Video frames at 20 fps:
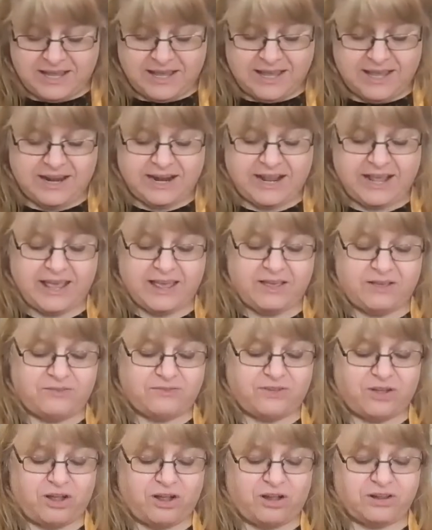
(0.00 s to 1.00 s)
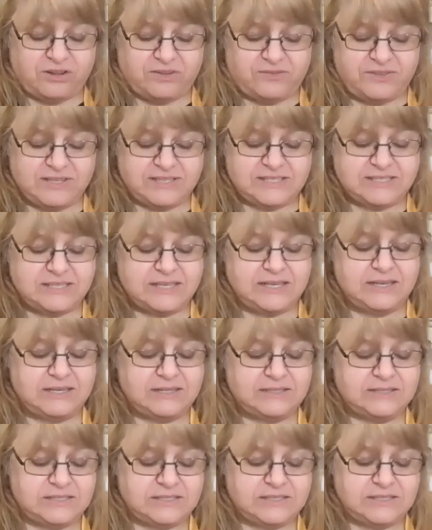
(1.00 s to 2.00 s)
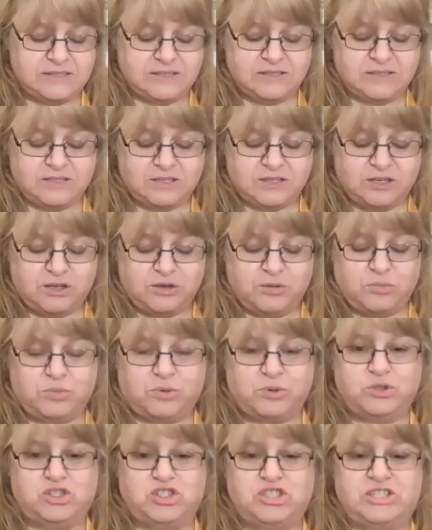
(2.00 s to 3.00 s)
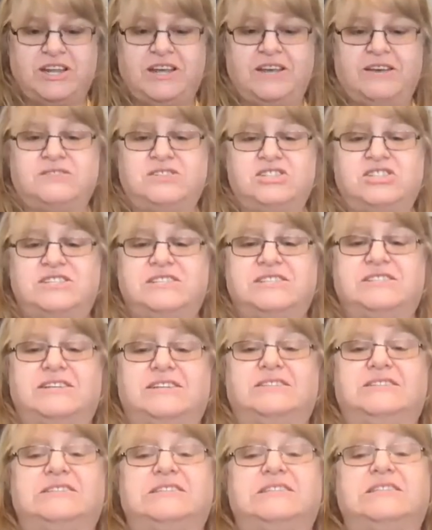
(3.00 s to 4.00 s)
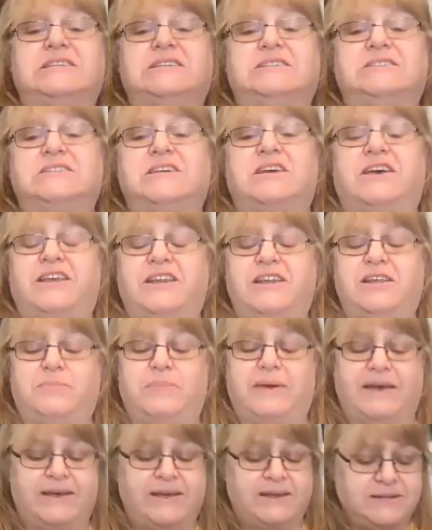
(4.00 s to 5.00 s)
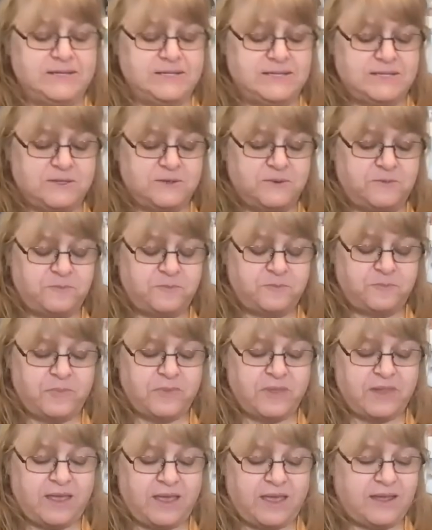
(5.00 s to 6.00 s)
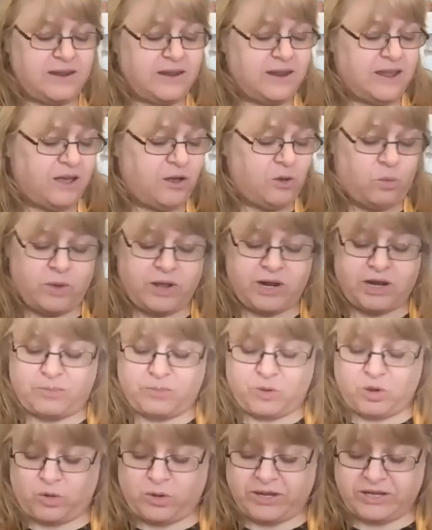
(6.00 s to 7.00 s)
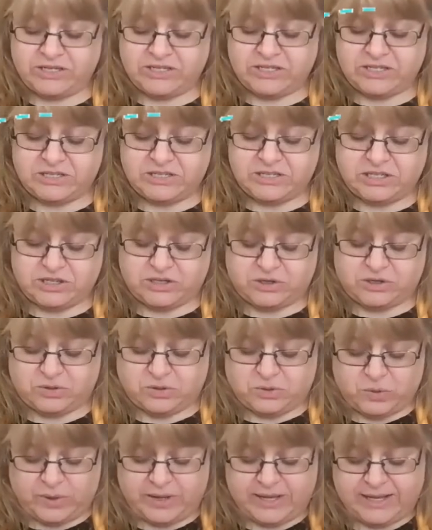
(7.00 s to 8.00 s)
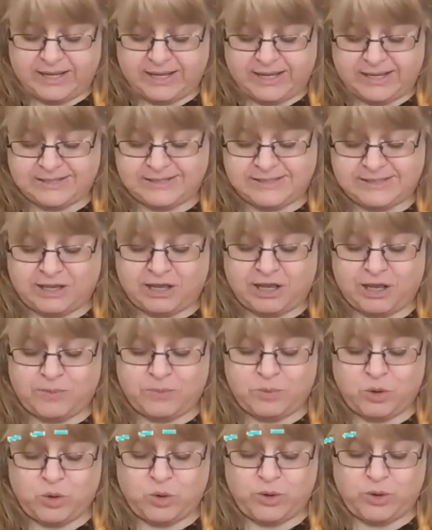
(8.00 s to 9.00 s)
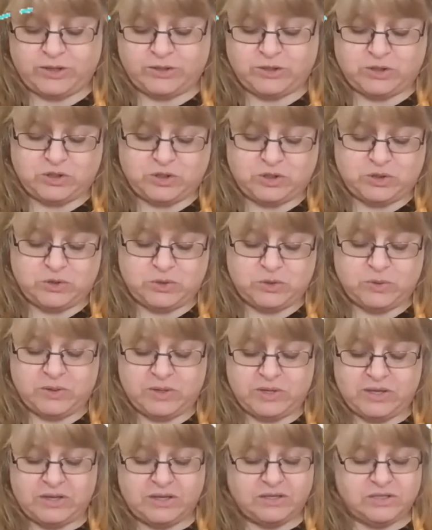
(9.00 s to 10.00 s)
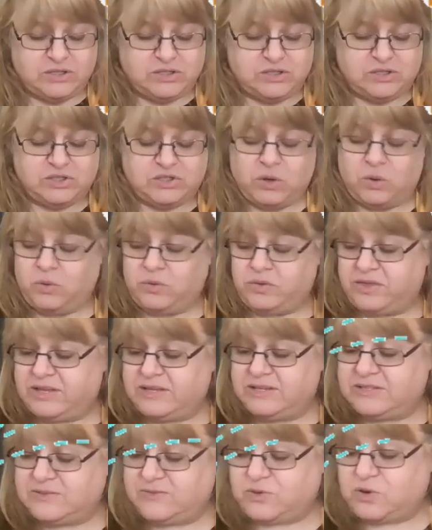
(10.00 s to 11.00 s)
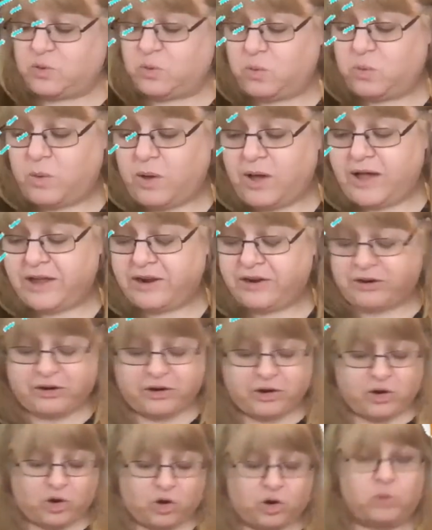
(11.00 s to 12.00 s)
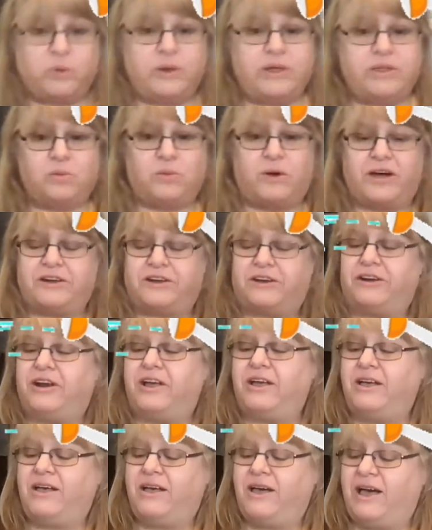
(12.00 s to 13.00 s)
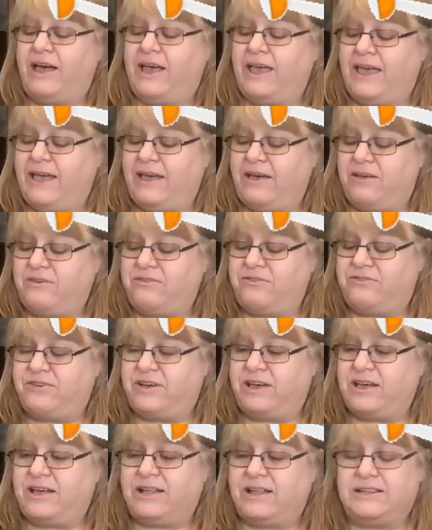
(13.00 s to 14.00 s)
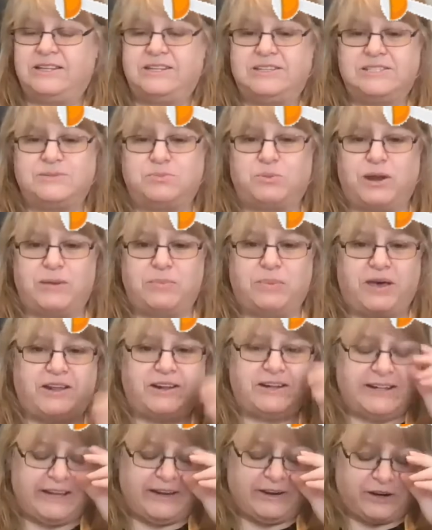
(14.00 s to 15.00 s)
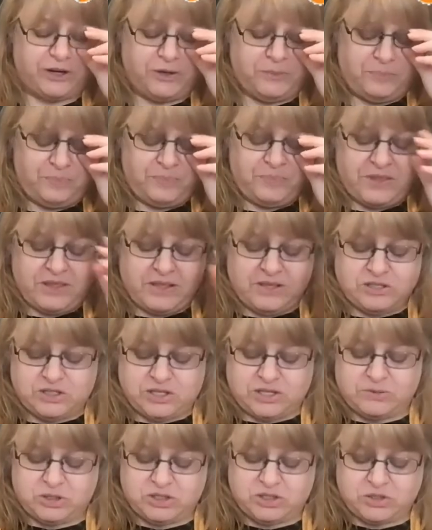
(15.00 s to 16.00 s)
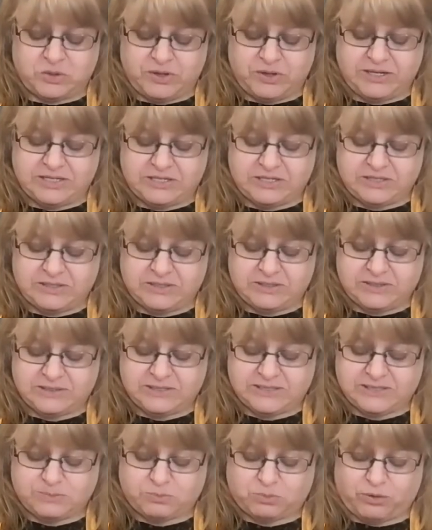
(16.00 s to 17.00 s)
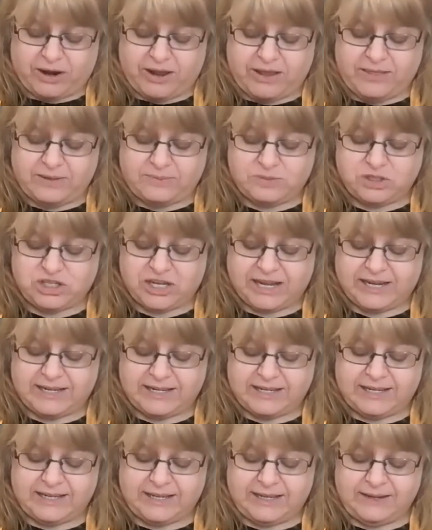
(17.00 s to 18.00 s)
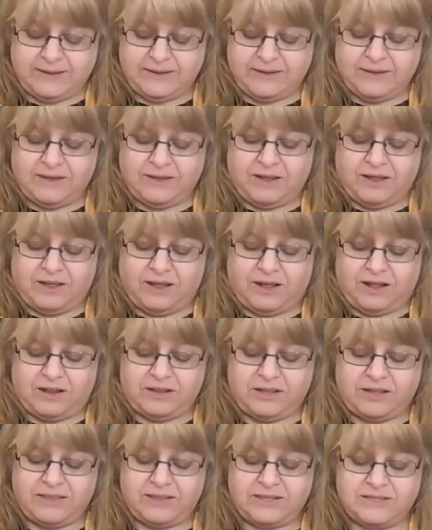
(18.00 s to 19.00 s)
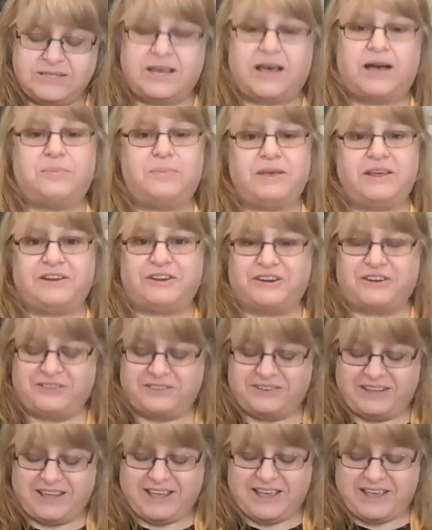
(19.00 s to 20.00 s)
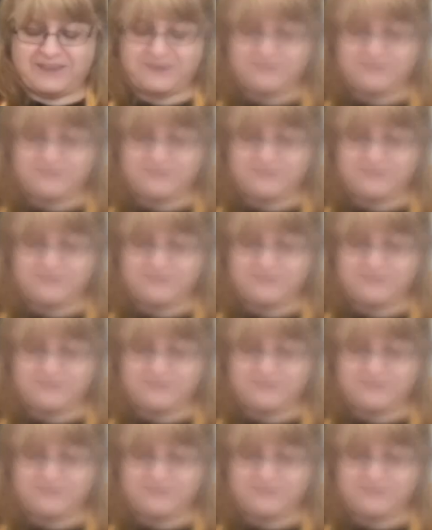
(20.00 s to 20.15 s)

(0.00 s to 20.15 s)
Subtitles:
and I have all of the seeds pushed down just a little tiny bit. And now what I'm going to do is I'm going to soak these for water, or with water. I have a little spray bottle here, so I'm just going to spray them gently all on the top here, okay?